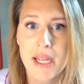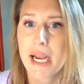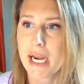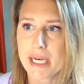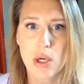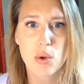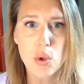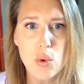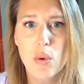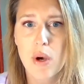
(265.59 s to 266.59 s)
And I know
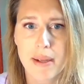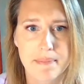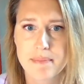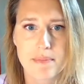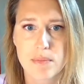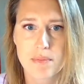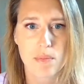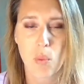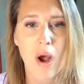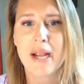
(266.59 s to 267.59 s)

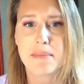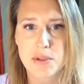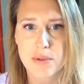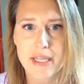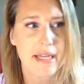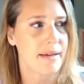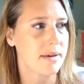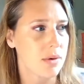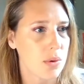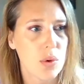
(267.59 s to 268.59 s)
why I'm doing it,
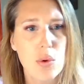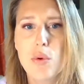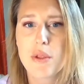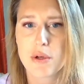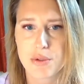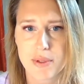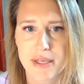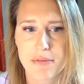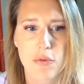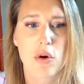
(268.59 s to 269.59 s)
who they're doing
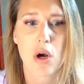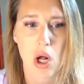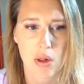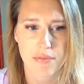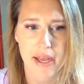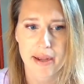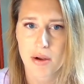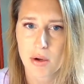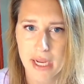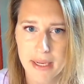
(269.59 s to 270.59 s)
it for, all of that.
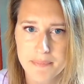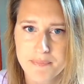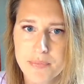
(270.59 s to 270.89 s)
Okay.